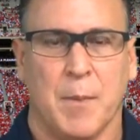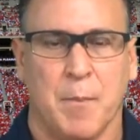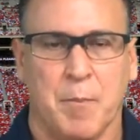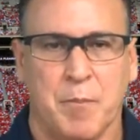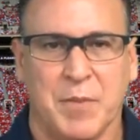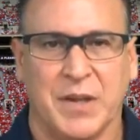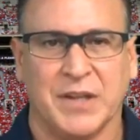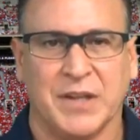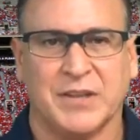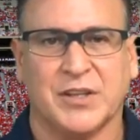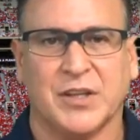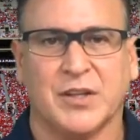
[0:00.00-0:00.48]

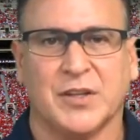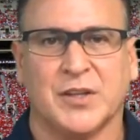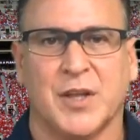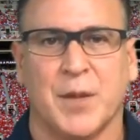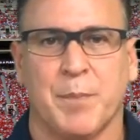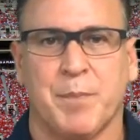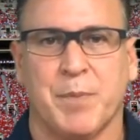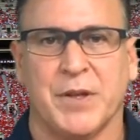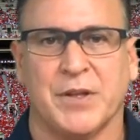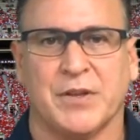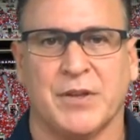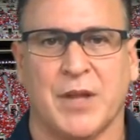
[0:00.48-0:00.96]

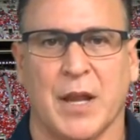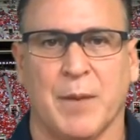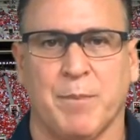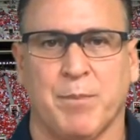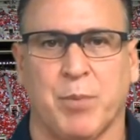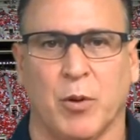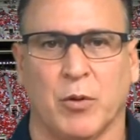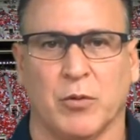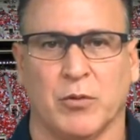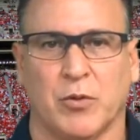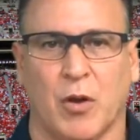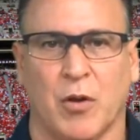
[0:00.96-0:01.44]
Mississippi State
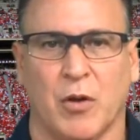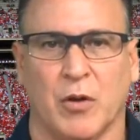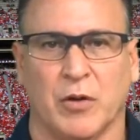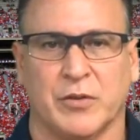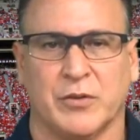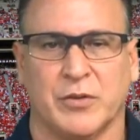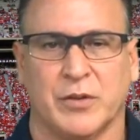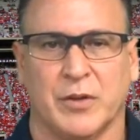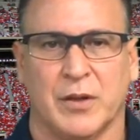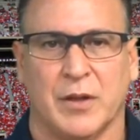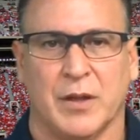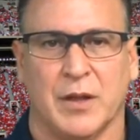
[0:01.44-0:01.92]

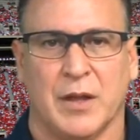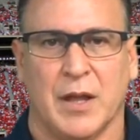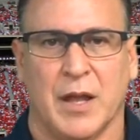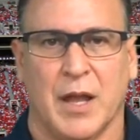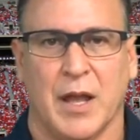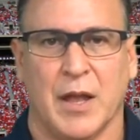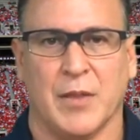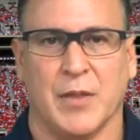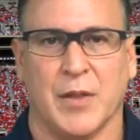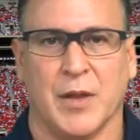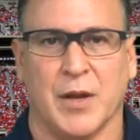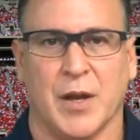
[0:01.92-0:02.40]
Bulldogs
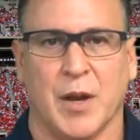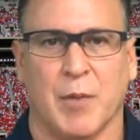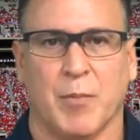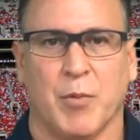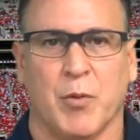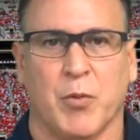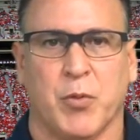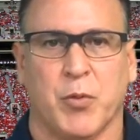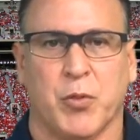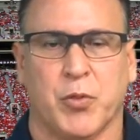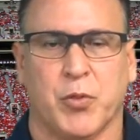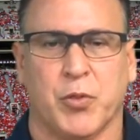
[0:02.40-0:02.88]
and the
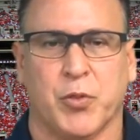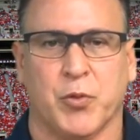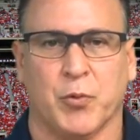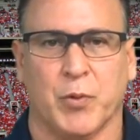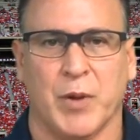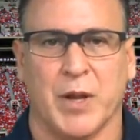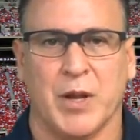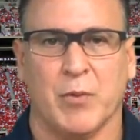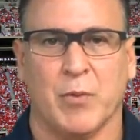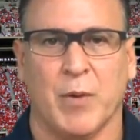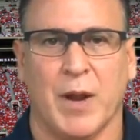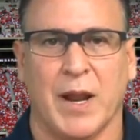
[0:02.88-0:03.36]
number
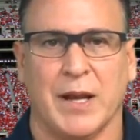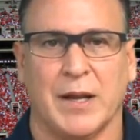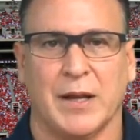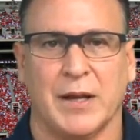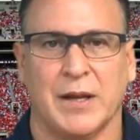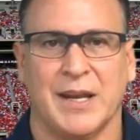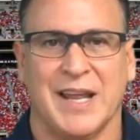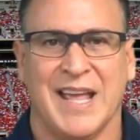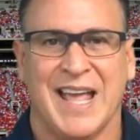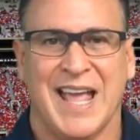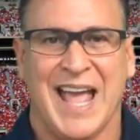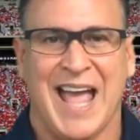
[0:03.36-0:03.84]
three
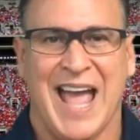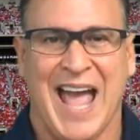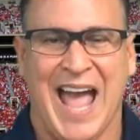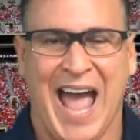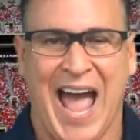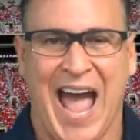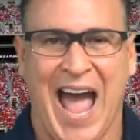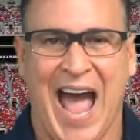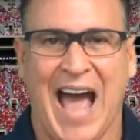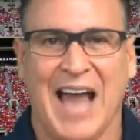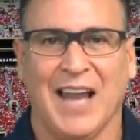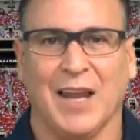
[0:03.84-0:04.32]
rated
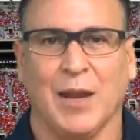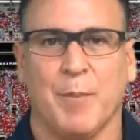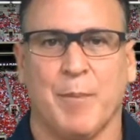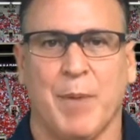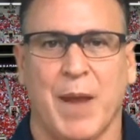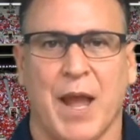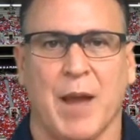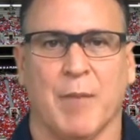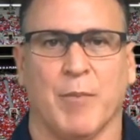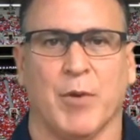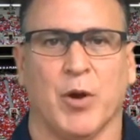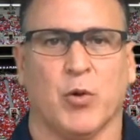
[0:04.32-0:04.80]

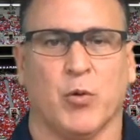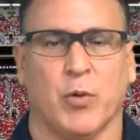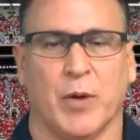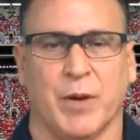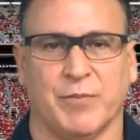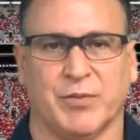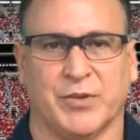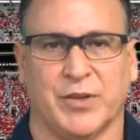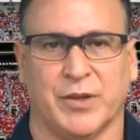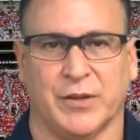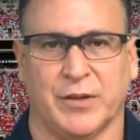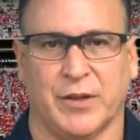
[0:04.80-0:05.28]
Alabama
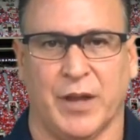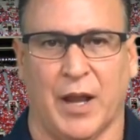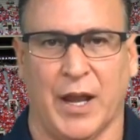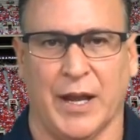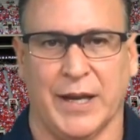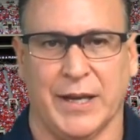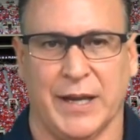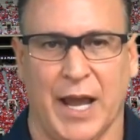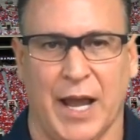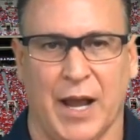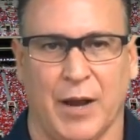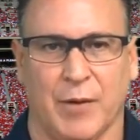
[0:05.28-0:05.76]
Crimson
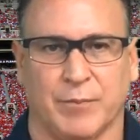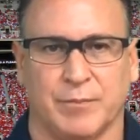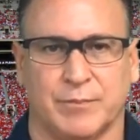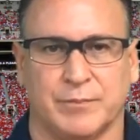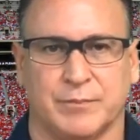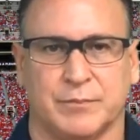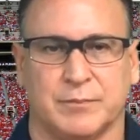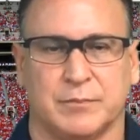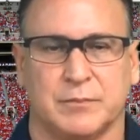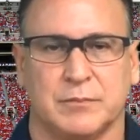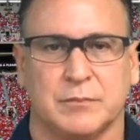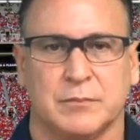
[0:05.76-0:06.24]
Tide. Now,
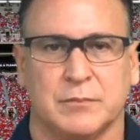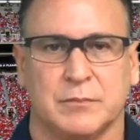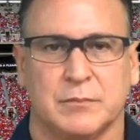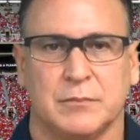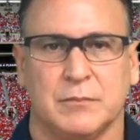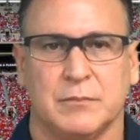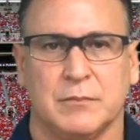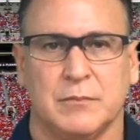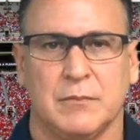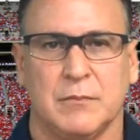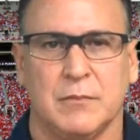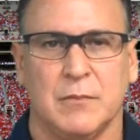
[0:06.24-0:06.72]

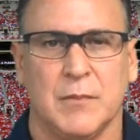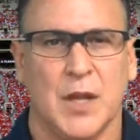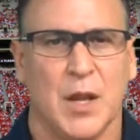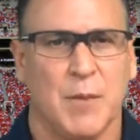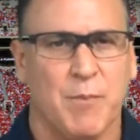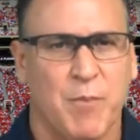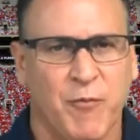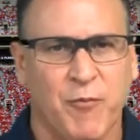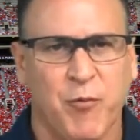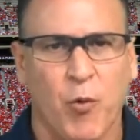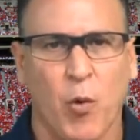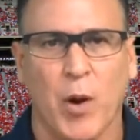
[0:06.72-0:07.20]

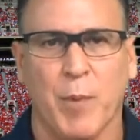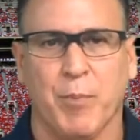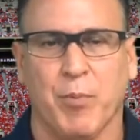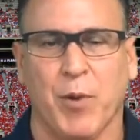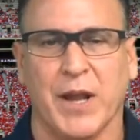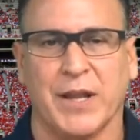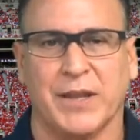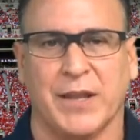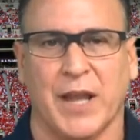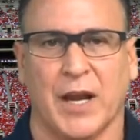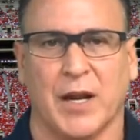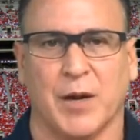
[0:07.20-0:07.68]
before I
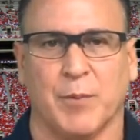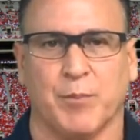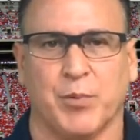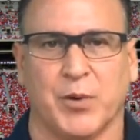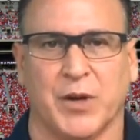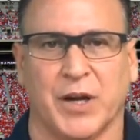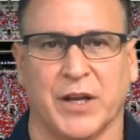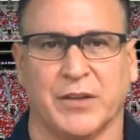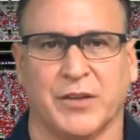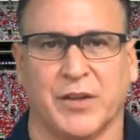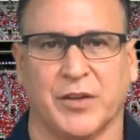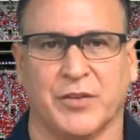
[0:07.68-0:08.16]
break down and
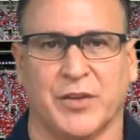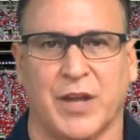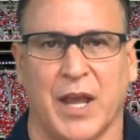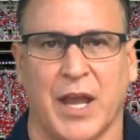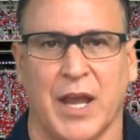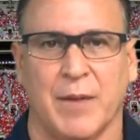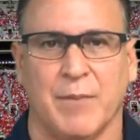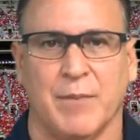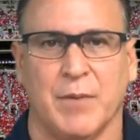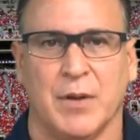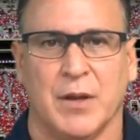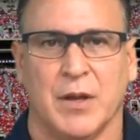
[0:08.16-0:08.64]
predict this
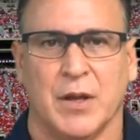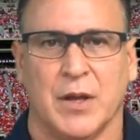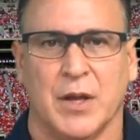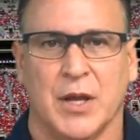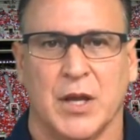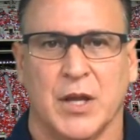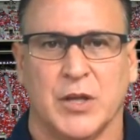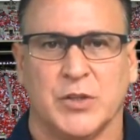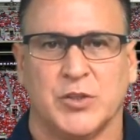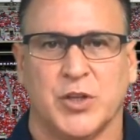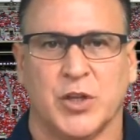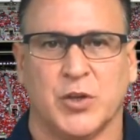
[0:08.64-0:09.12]
game,
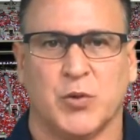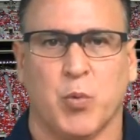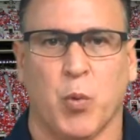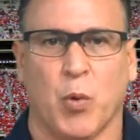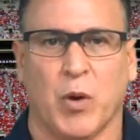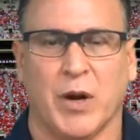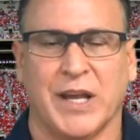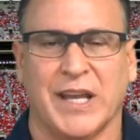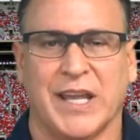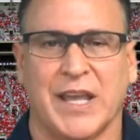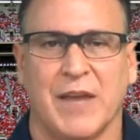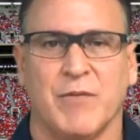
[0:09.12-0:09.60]
just
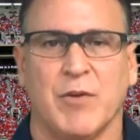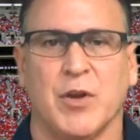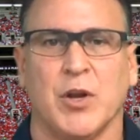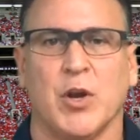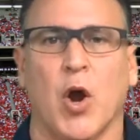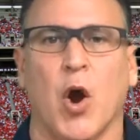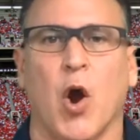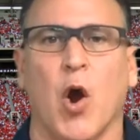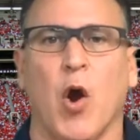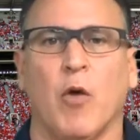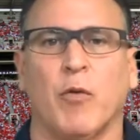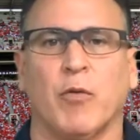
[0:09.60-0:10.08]
want to give you
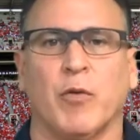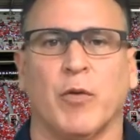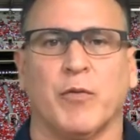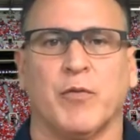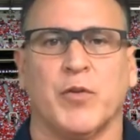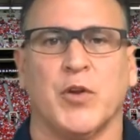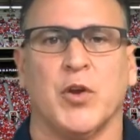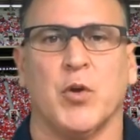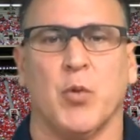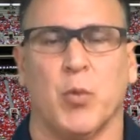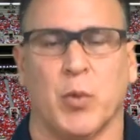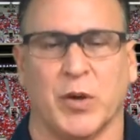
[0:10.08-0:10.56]
an
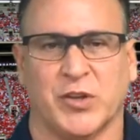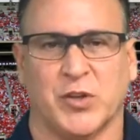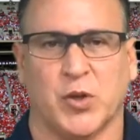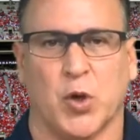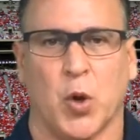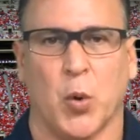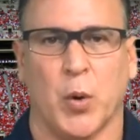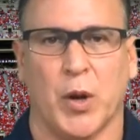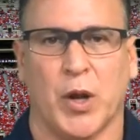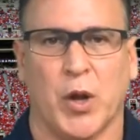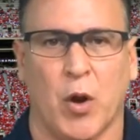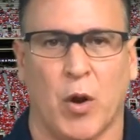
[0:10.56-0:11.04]
overview of what's
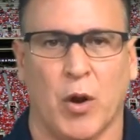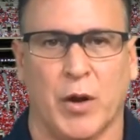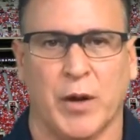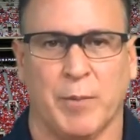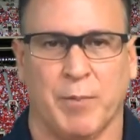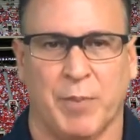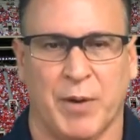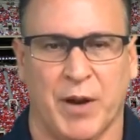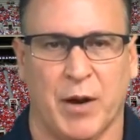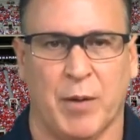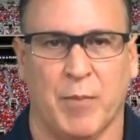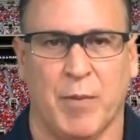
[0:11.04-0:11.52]
going on
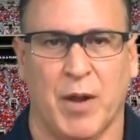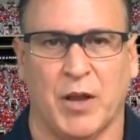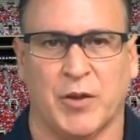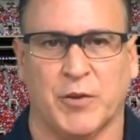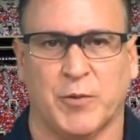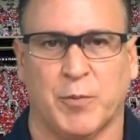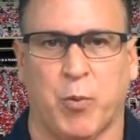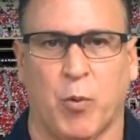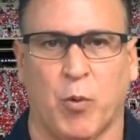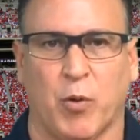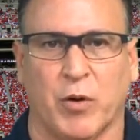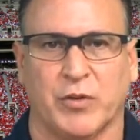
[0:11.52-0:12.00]
at Paramount
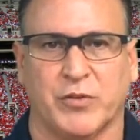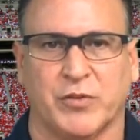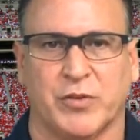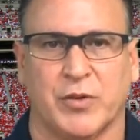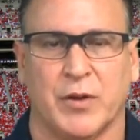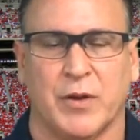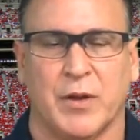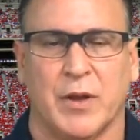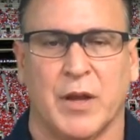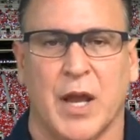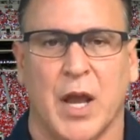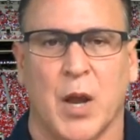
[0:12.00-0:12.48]
Sports
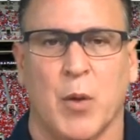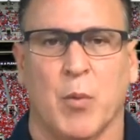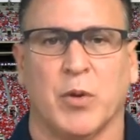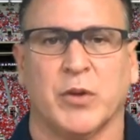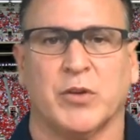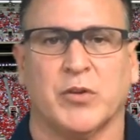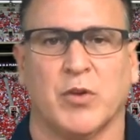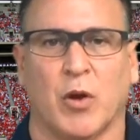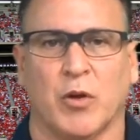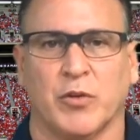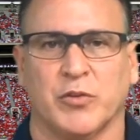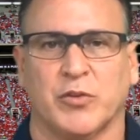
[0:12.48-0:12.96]
and
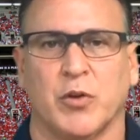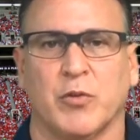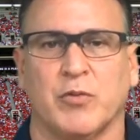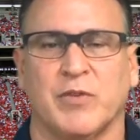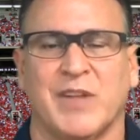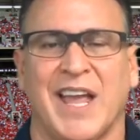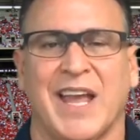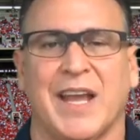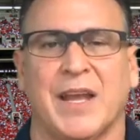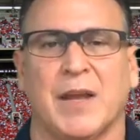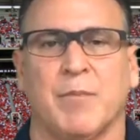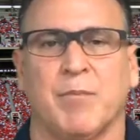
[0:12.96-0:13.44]
what's also
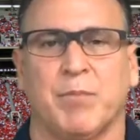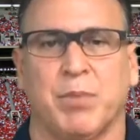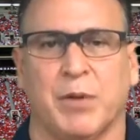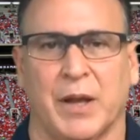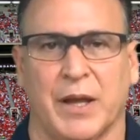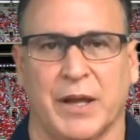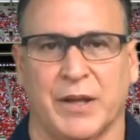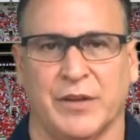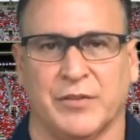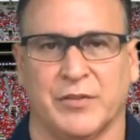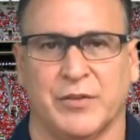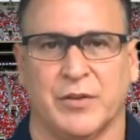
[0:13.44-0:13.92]
taken
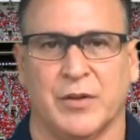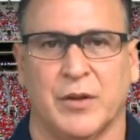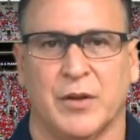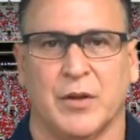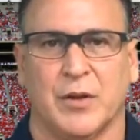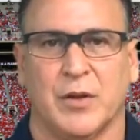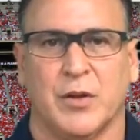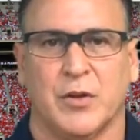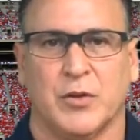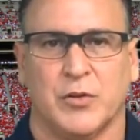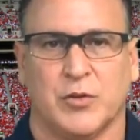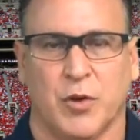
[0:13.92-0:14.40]
place
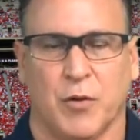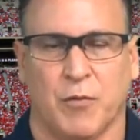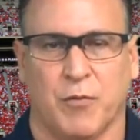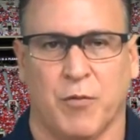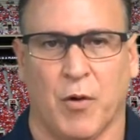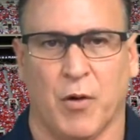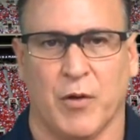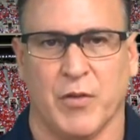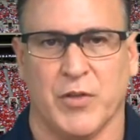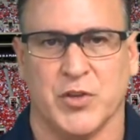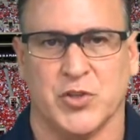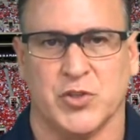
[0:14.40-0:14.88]
so
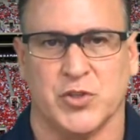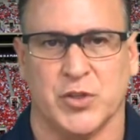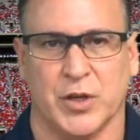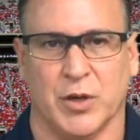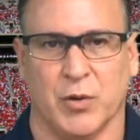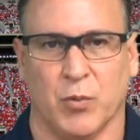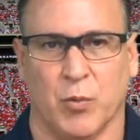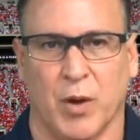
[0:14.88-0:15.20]
far this year.